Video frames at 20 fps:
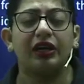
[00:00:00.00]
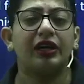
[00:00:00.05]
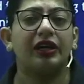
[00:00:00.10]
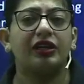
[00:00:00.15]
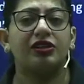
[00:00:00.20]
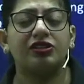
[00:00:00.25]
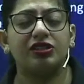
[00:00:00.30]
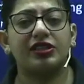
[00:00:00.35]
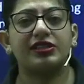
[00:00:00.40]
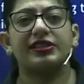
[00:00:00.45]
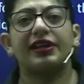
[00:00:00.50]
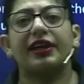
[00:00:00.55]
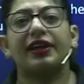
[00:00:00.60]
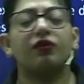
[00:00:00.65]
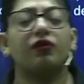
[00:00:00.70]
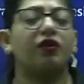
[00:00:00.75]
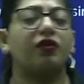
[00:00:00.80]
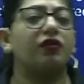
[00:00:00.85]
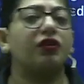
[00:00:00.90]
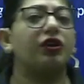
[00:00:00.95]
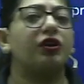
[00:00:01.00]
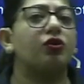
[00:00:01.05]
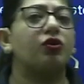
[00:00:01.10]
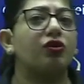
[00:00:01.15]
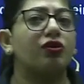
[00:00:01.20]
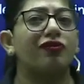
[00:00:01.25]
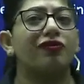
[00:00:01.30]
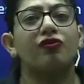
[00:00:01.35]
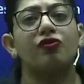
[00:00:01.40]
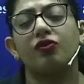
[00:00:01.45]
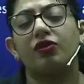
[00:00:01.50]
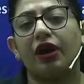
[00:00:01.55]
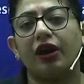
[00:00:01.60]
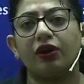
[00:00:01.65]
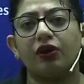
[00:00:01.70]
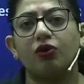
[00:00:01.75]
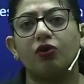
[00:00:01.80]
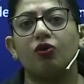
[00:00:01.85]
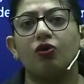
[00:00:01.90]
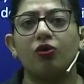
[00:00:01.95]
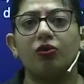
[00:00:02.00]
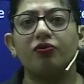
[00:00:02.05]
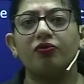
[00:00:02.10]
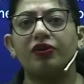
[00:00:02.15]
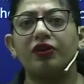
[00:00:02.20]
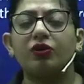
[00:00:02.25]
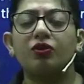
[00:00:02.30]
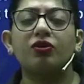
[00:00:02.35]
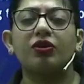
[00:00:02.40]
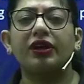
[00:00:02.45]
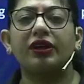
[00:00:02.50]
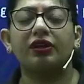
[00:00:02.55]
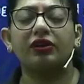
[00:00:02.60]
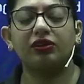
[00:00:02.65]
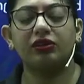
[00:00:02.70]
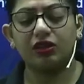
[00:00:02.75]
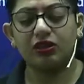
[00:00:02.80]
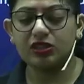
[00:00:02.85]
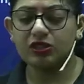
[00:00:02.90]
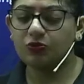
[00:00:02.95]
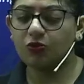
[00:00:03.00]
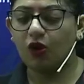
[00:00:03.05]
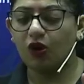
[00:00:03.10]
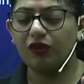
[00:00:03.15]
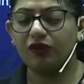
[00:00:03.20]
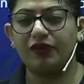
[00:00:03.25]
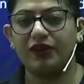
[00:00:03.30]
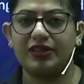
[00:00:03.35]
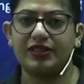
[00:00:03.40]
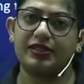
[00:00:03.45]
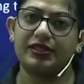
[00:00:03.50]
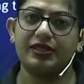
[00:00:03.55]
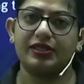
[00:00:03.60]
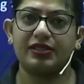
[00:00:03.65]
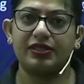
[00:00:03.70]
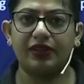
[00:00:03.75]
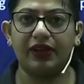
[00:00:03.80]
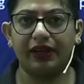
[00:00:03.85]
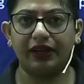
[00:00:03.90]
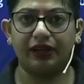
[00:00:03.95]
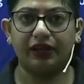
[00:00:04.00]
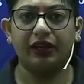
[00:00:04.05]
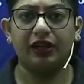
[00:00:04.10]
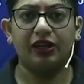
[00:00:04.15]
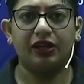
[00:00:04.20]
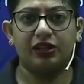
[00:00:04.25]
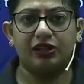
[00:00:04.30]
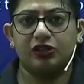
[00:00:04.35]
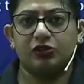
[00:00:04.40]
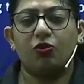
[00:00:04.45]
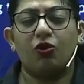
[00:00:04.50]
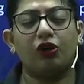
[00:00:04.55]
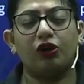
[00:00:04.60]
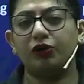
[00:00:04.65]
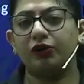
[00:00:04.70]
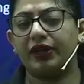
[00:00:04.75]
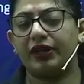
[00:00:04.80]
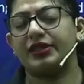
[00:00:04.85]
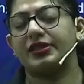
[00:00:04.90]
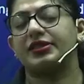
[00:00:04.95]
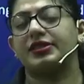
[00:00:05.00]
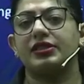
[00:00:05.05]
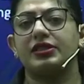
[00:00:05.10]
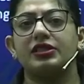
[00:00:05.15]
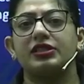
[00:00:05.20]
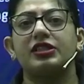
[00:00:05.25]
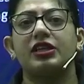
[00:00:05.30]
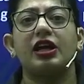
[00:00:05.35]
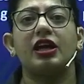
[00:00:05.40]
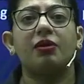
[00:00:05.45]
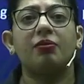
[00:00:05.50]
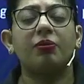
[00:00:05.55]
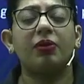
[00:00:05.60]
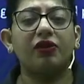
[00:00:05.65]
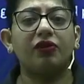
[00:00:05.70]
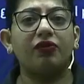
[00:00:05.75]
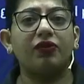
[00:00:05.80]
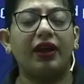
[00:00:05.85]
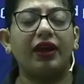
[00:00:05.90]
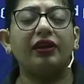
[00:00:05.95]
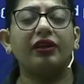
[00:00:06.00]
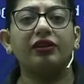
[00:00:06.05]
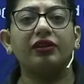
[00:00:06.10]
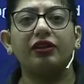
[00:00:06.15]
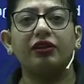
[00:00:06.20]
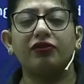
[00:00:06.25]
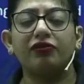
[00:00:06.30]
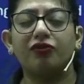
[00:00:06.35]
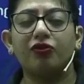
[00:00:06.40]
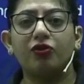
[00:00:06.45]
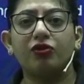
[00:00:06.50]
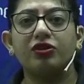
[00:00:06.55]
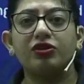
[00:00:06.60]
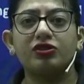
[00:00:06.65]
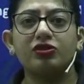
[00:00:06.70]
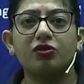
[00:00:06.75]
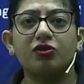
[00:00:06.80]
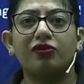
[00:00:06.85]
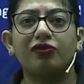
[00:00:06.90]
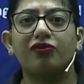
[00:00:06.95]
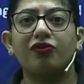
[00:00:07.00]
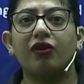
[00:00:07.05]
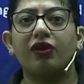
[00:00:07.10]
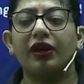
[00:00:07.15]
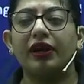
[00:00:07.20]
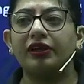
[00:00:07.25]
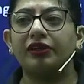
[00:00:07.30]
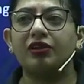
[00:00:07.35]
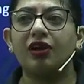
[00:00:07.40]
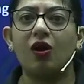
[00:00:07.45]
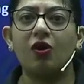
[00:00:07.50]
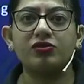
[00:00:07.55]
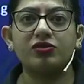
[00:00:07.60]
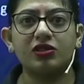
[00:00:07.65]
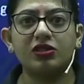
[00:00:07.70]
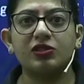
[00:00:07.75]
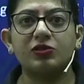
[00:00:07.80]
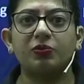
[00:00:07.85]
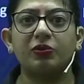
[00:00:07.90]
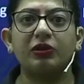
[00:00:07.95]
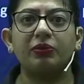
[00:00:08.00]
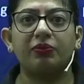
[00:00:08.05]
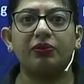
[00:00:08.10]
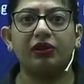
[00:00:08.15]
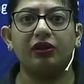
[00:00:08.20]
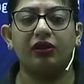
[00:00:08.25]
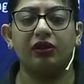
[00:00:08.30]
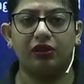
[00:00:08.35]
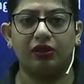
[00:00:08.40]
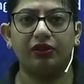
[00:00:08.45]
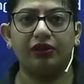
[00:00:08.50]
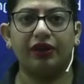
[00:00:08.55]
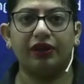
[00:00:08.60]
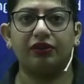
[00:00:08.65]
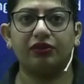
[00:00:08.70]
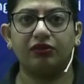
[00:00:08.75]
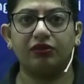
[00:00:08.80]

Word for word: Just like when we cook food at home, we cook it in the small vessels, right? Small utensils. But when the food is cooked for like thousands people, right?